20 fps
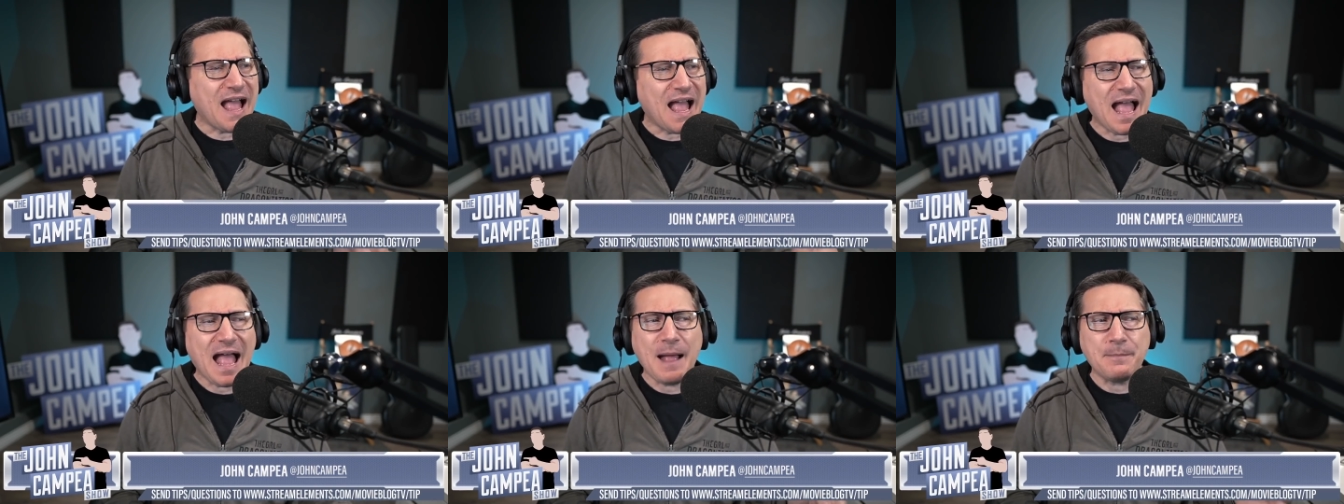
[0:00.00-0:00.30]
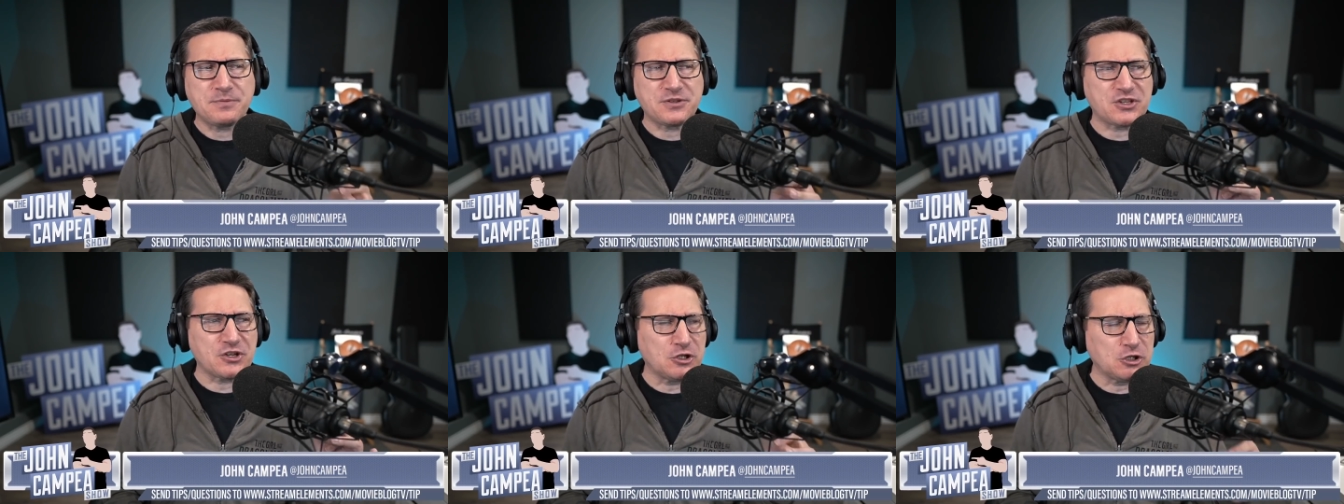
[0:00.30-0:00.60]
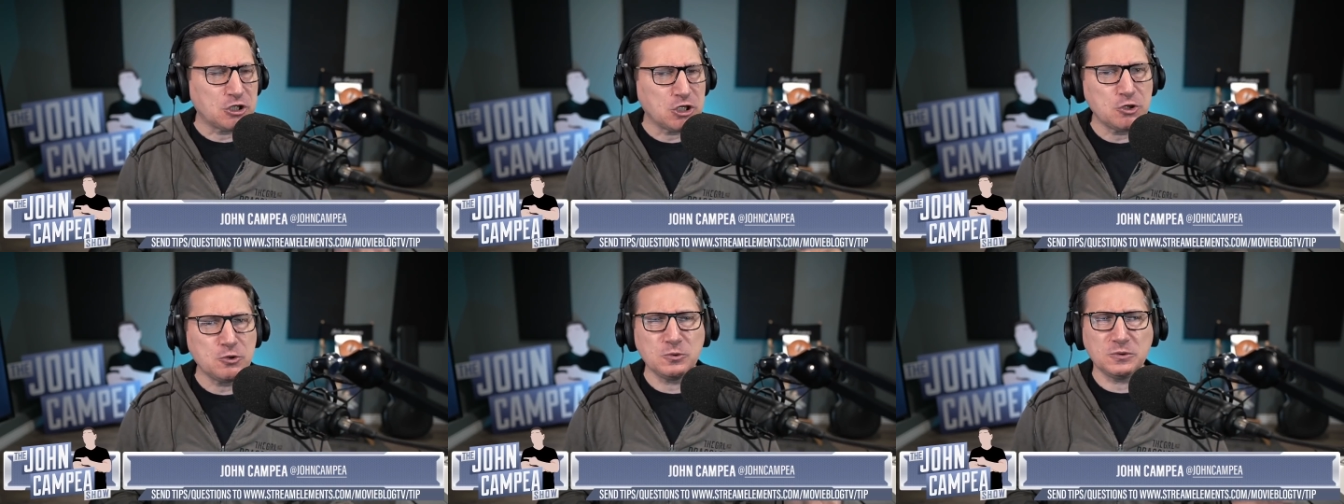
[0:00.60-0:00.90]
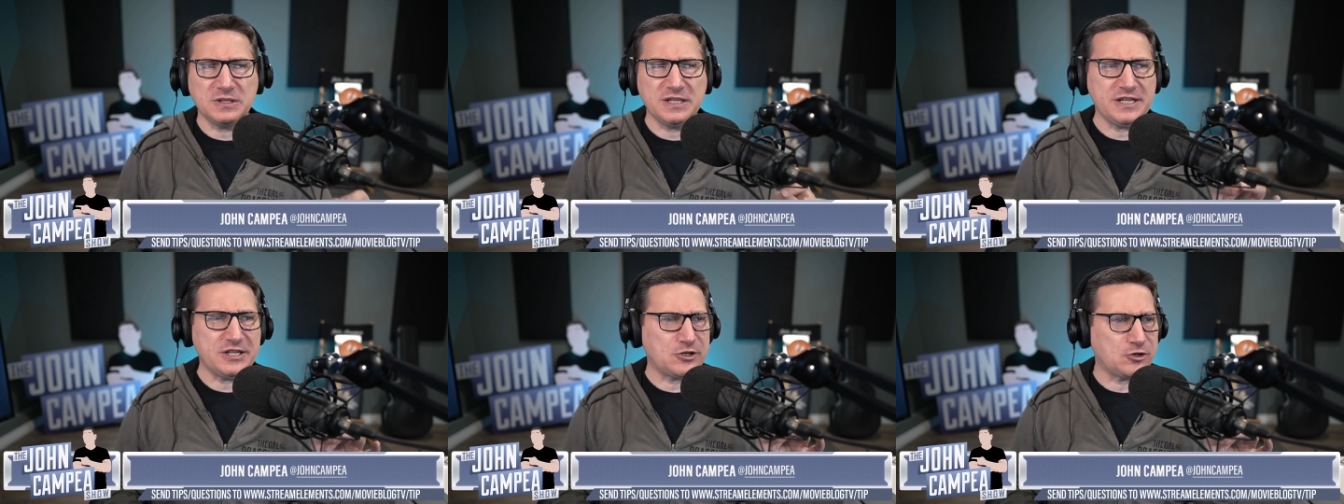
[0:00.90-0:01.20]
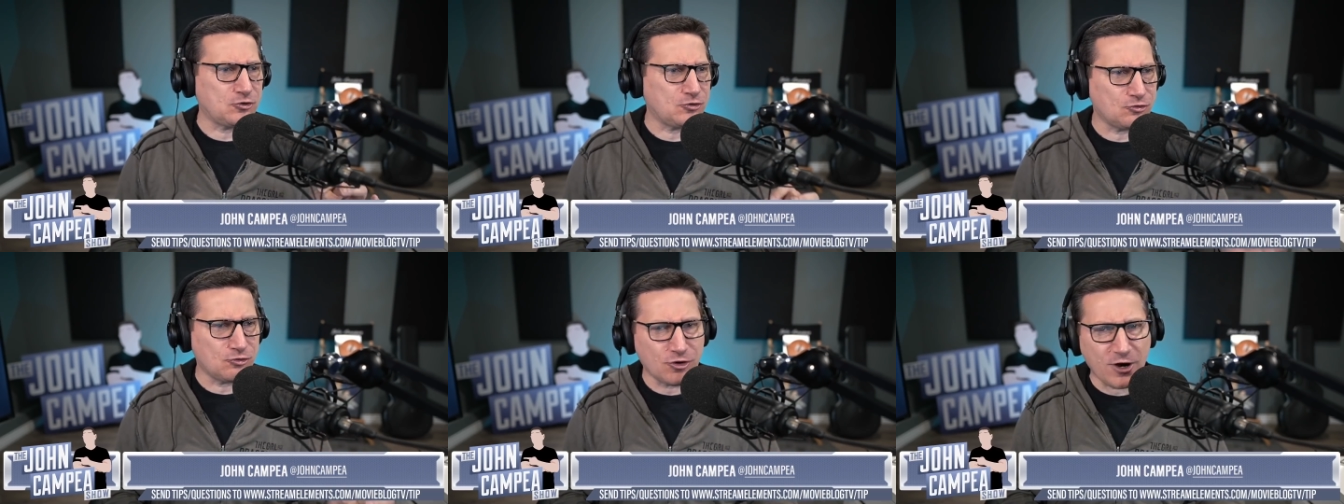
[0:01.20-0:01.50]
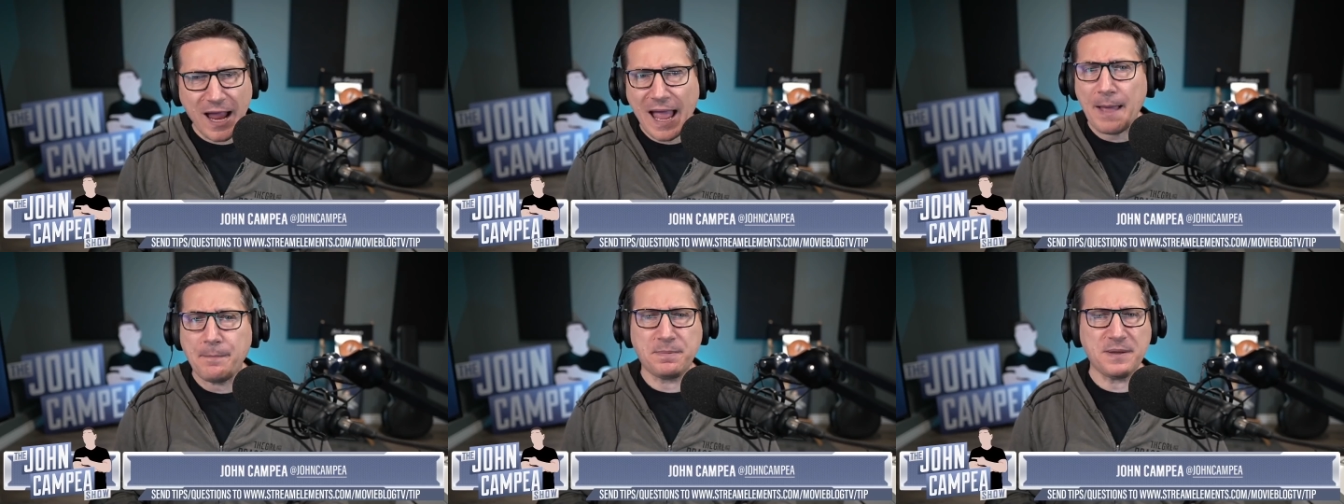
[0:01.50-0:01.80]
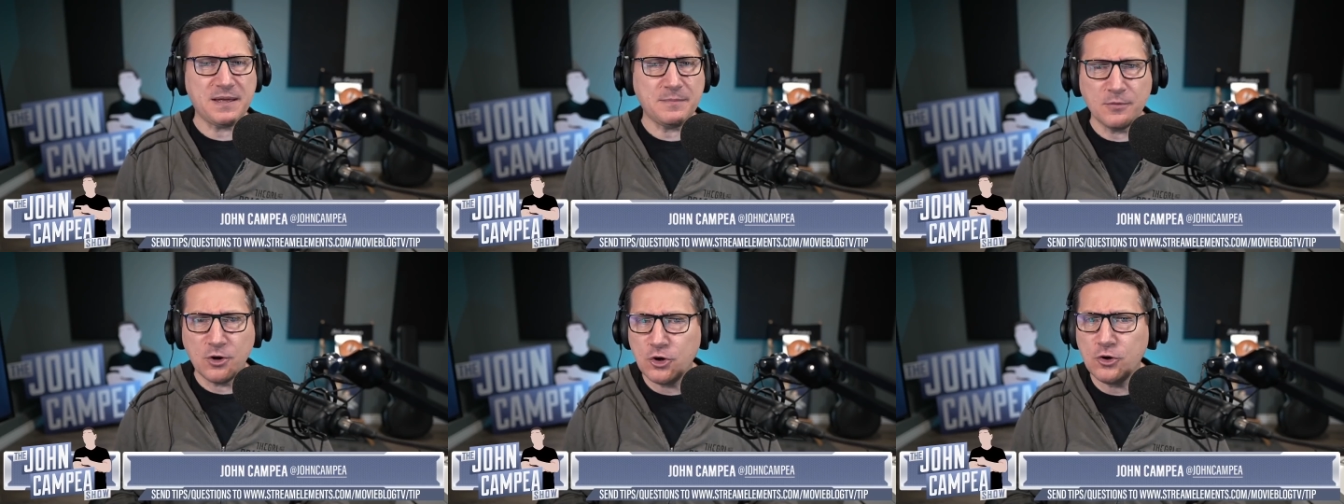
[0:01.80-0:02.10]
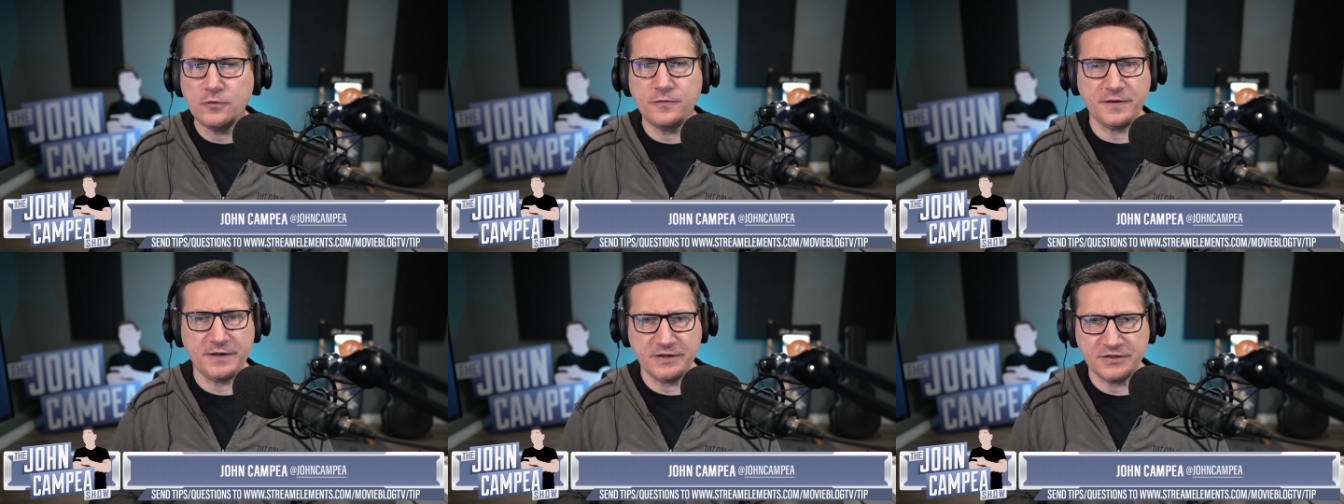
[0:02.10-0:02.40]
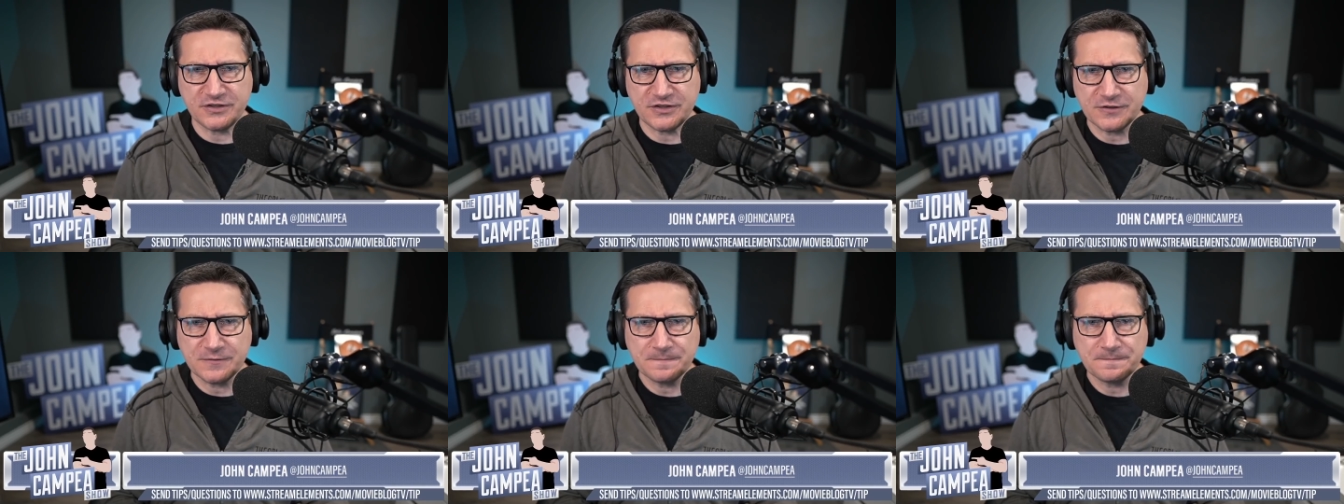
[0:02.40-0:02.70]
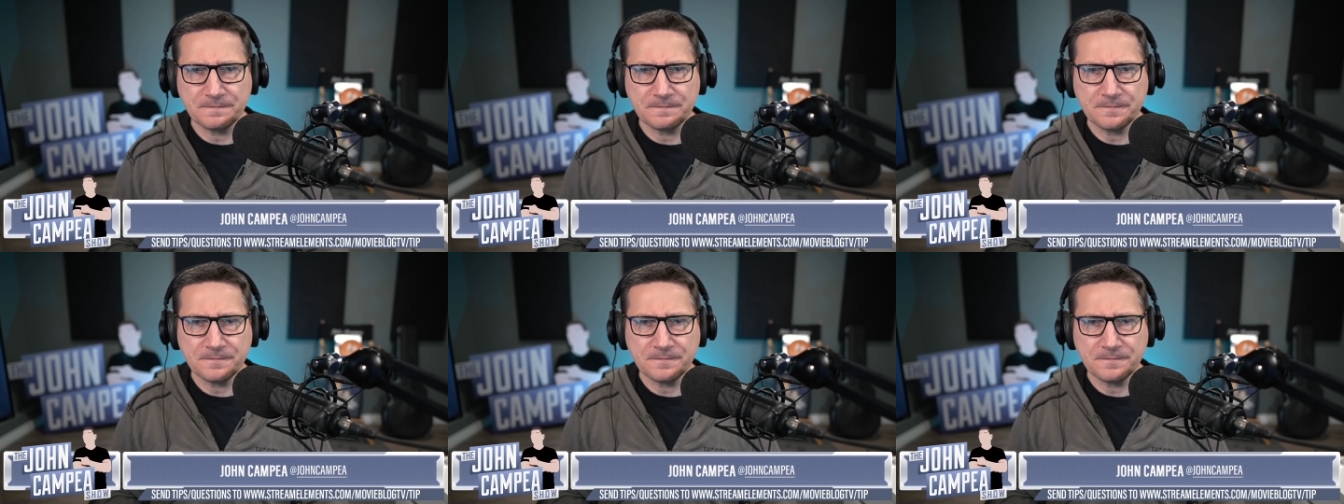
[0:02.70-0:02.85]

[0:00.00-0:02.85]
absolutely crappy movies.